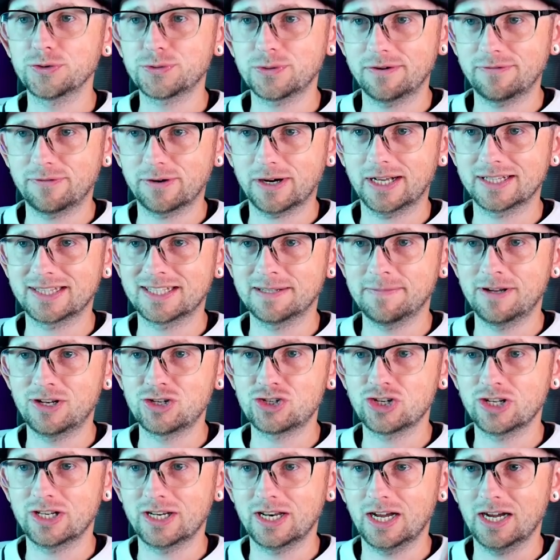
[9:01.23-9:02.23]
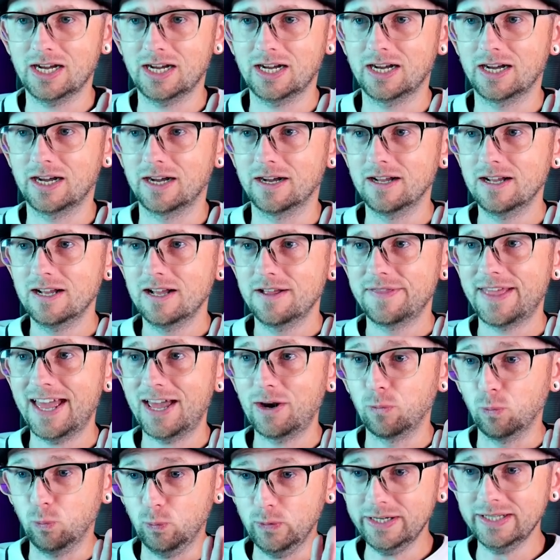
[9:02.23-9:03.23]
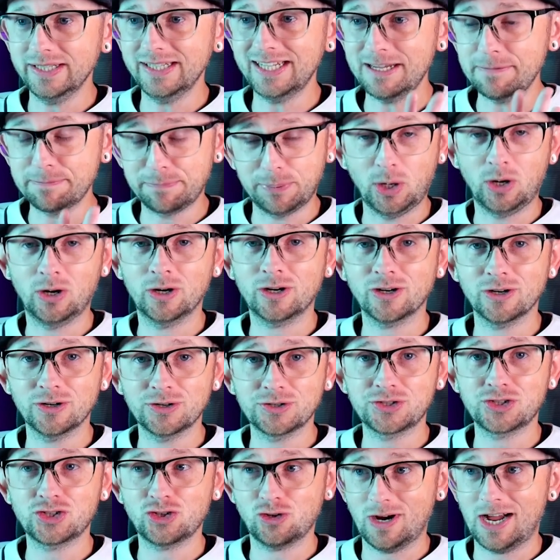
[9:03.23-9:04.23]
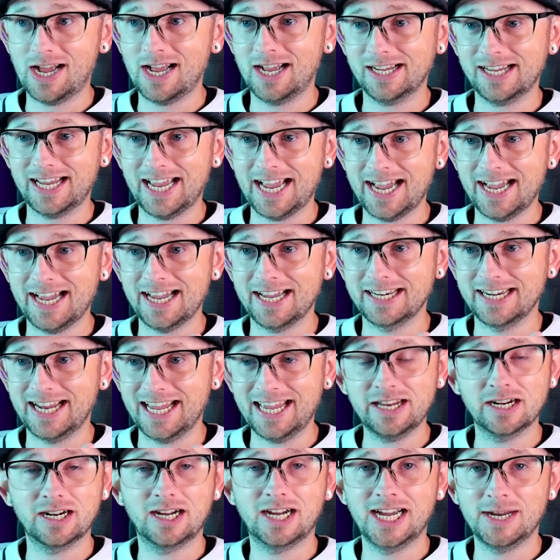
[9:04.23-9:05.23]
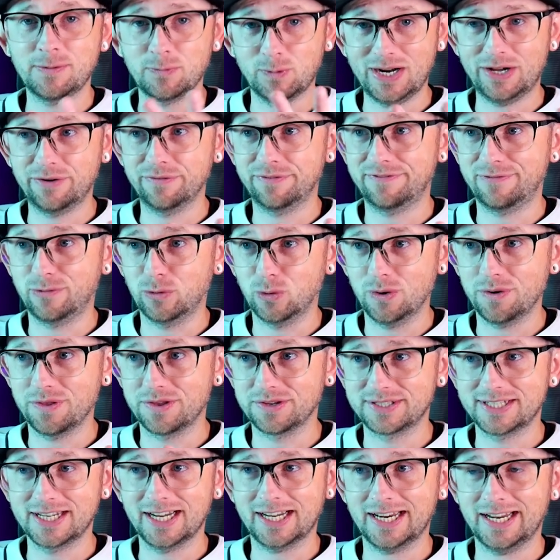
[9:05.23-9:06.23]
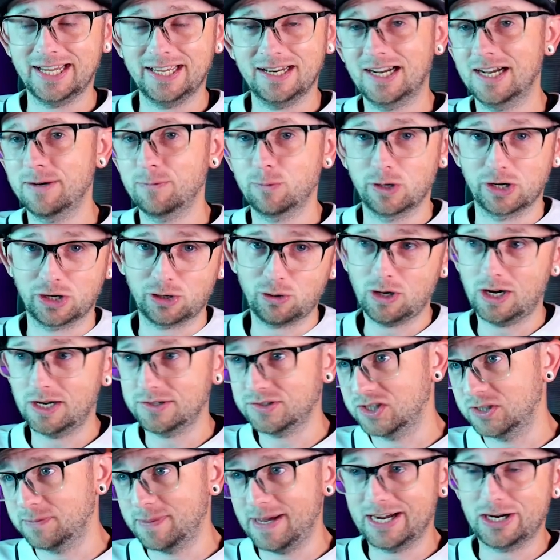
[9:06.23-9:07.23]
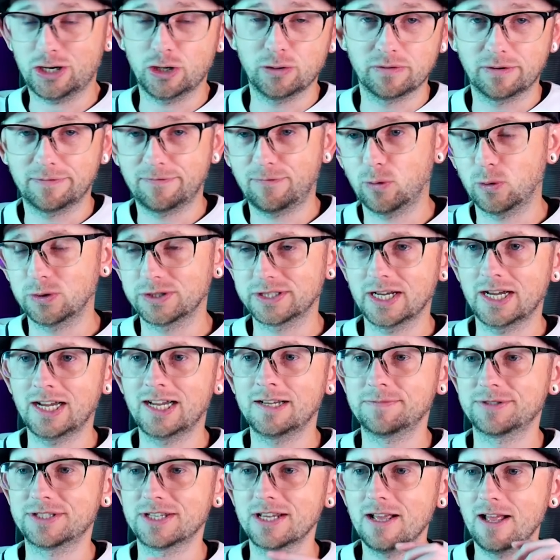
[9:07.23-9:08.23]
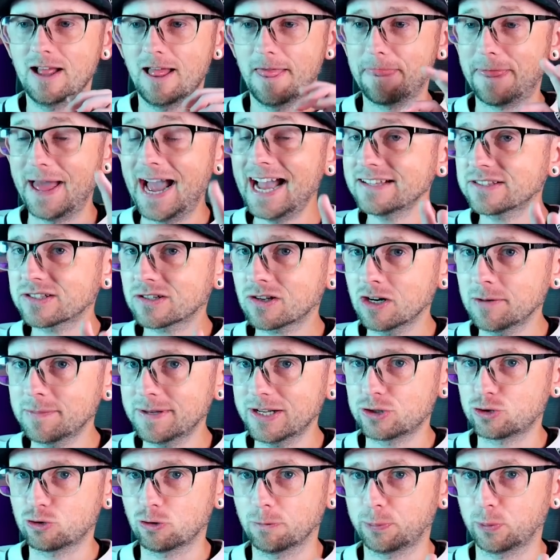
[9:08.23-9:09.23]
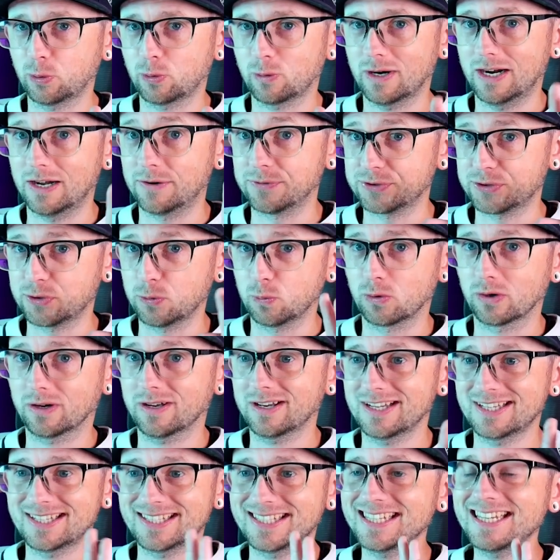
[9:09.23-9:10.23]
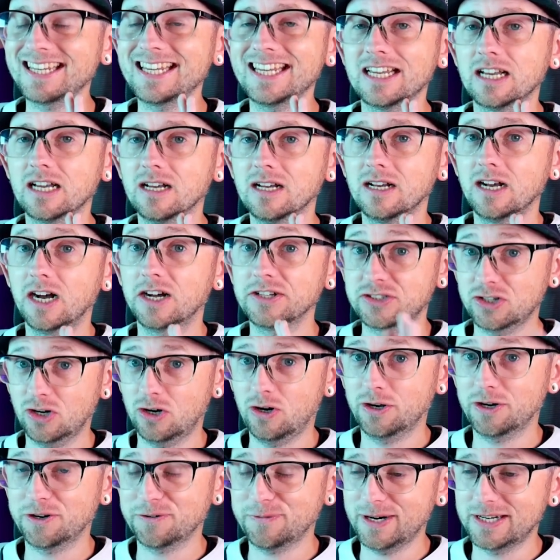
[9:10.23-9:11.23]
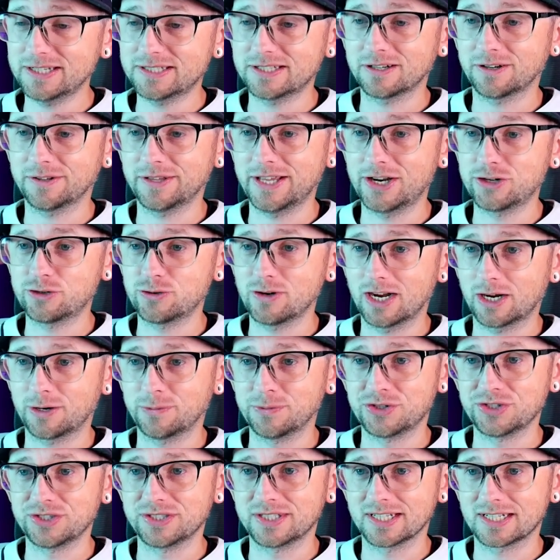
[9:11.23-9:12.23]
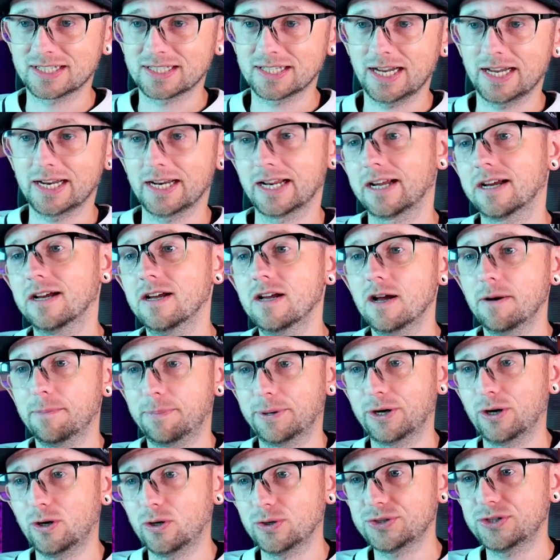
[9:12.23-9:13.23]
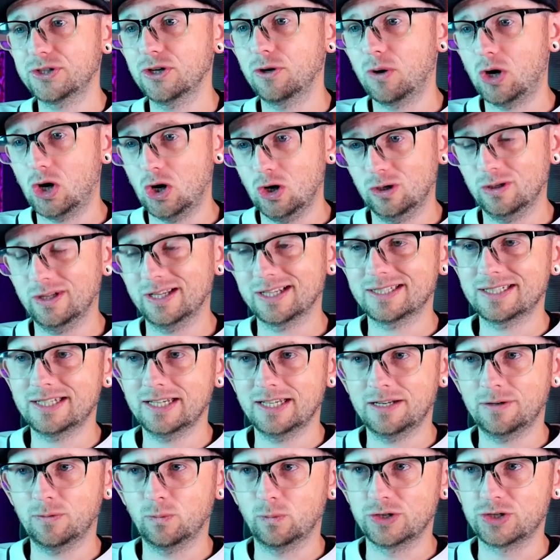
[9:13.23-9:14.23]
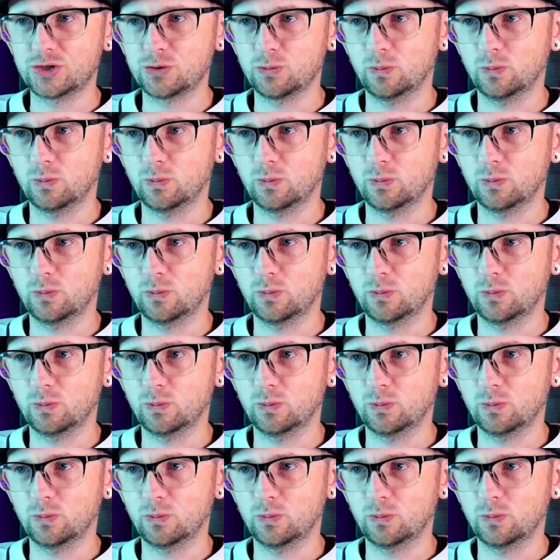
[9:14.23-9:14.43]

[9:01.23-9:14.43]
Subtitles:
I forgot to mention that really bonkers track at Anaheim, round 4, the second Anaheim, where it crosses back over 4 times. That's gonna be a Triple Crown. So we're gonna see a ton of racing on that track, which is exciting. But also Arlington, which